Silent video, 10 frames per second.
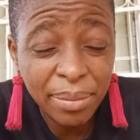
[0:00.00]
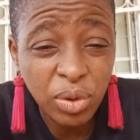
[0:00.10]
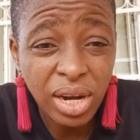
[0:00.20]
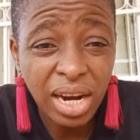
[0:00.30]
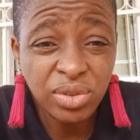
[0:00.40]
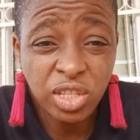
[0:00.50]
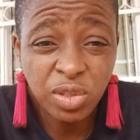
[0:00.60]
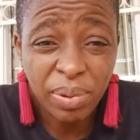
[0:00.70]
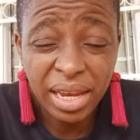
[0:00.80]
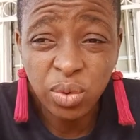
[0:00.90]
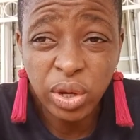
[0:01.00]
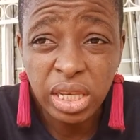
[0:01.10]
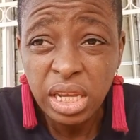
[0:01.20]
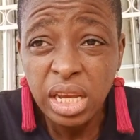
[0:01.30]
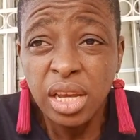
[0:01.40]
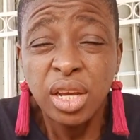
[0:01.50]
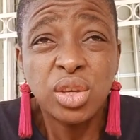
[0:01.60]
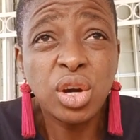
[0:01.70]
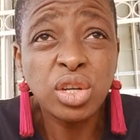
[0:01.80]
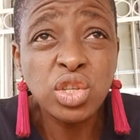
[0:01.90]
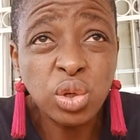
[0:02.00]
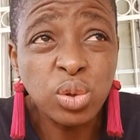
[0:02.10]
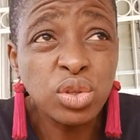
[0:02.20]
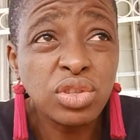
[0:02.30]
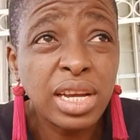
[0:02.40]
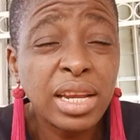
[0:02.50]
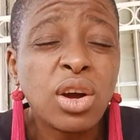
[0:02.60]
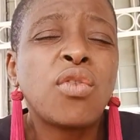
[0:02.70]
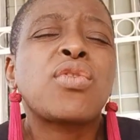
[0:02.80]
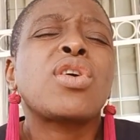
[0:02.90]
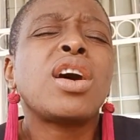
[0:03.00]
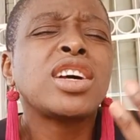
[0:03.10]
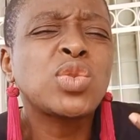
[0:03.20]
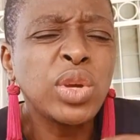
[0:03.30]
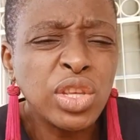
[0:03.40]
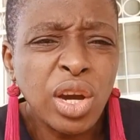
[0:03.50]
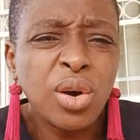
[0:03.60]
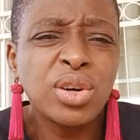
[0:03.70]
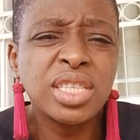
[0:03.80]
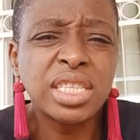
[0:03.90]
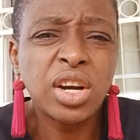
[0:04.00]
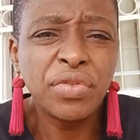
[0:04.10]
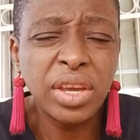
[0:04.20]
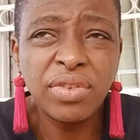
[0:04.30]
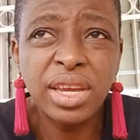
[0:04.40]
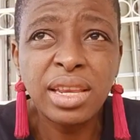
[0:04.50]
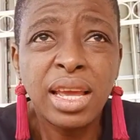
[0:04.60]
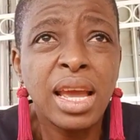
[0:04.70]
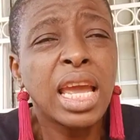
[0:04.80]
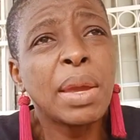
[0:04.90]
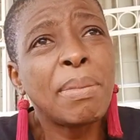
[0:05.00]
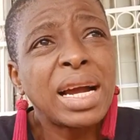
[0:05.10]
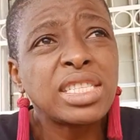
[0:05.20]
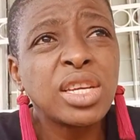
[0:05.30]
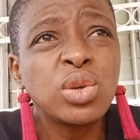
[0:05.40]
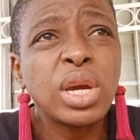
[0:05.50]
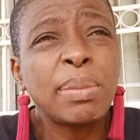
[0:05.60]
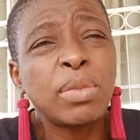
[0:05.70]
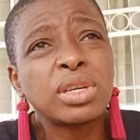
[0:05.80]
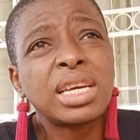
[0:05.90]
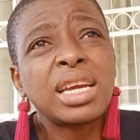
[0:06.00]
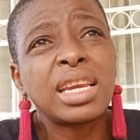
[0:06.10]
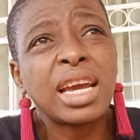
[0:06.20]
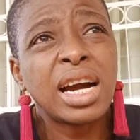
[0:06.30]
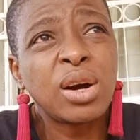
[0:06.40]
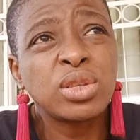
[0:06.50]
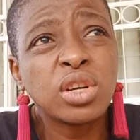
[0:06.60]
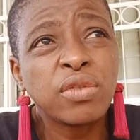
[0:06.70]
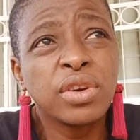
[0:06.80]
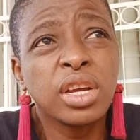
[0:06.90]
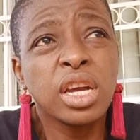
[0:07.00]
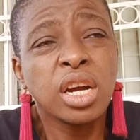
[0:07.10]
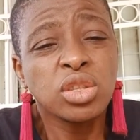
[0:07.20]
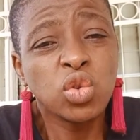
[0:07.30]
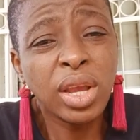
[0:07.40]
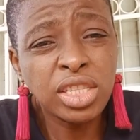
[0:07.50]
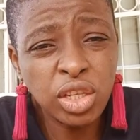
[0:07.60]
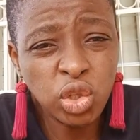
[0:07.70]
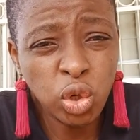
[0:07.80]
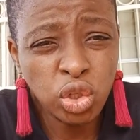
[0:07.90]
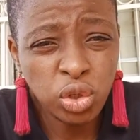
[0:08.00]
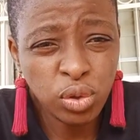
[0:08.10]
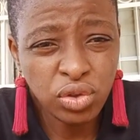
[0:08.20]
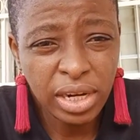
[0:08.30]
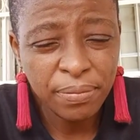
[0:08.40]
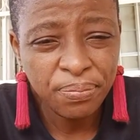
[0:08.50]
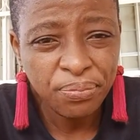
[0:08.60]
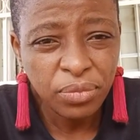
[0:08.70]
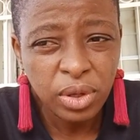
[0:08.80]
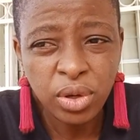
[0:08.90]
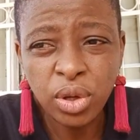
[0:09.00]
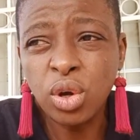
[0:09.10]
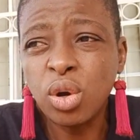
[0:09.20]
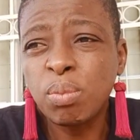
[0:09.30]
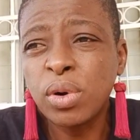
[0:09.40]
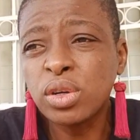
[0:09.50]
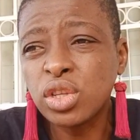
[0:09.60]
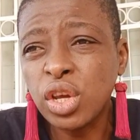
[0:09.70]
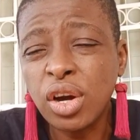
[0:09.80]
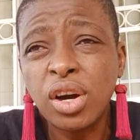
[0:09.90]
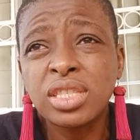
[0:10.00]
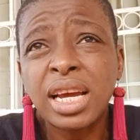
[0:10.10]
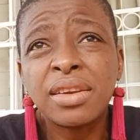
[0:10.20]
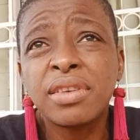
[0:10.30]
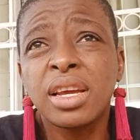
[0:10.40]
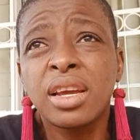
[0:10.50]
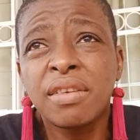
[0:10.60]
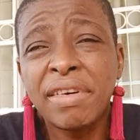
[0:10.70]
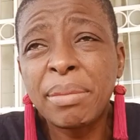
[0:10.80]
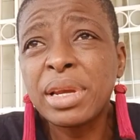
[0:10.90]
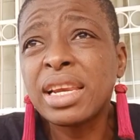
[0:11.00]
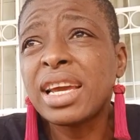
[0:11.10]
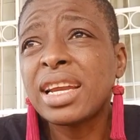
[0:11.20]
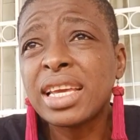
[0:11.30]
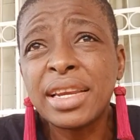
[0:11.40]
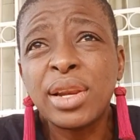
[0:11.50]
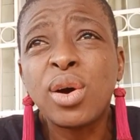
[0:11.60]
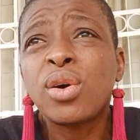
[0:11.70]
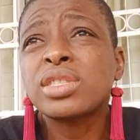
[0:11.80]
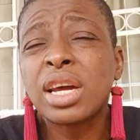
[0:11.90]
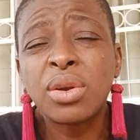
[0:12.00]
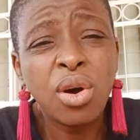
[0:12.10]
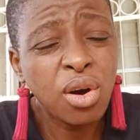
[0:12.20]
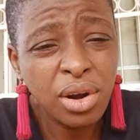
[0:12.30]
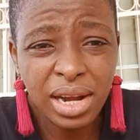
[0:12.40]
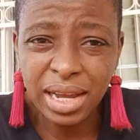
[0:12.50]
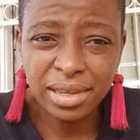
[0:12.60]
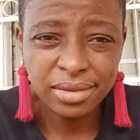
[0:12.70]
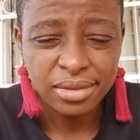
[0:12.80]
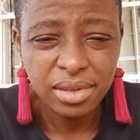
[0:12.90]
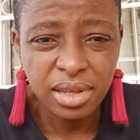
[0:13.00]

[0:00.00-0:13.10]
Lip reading: you have to spend with your children, of course with your own self even. Imagine you a mother in a house of 22 children, both yours and family and in-laws and all kinds.